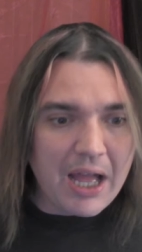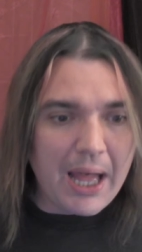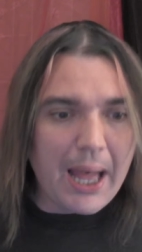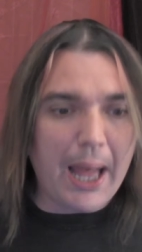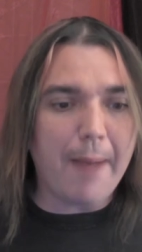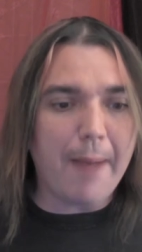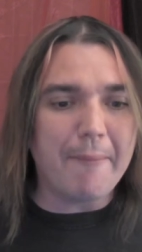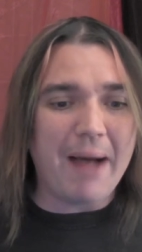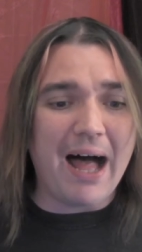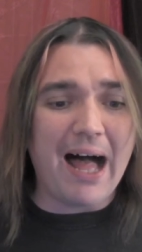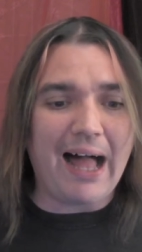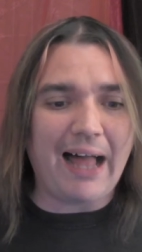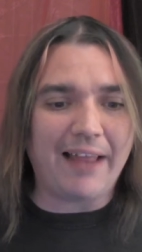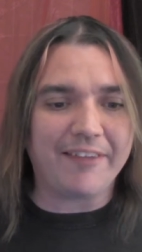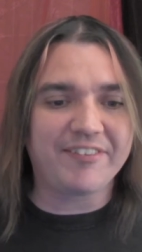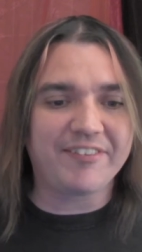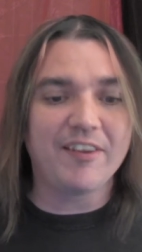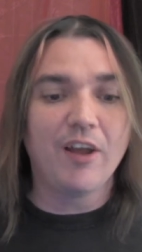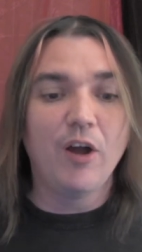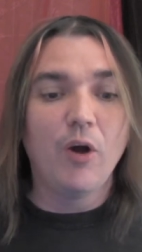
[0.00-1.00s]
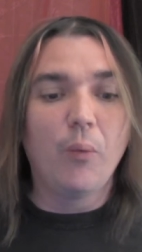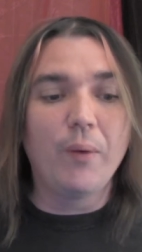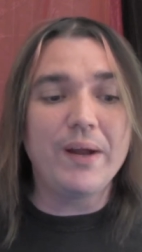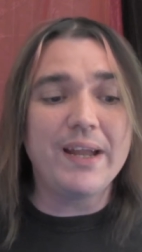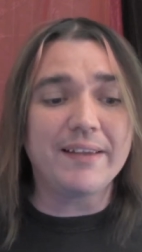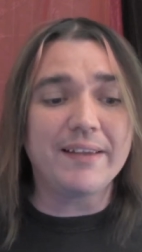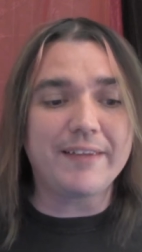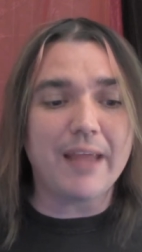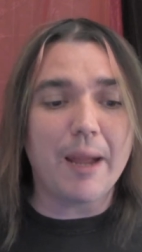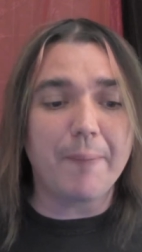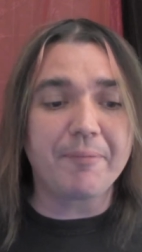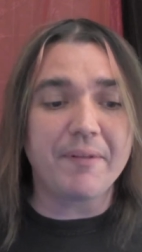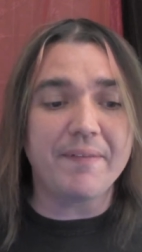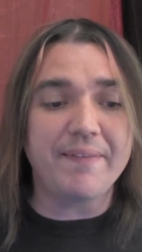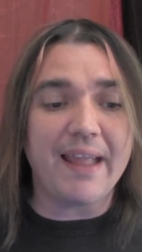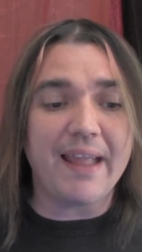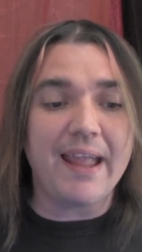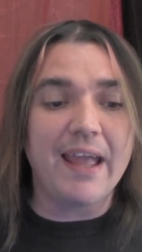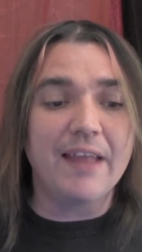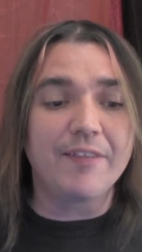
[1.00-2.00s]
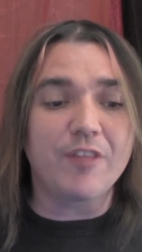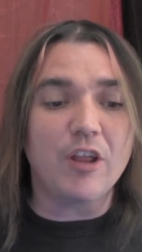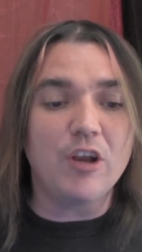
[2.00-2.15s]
Hamas, we attempted to hit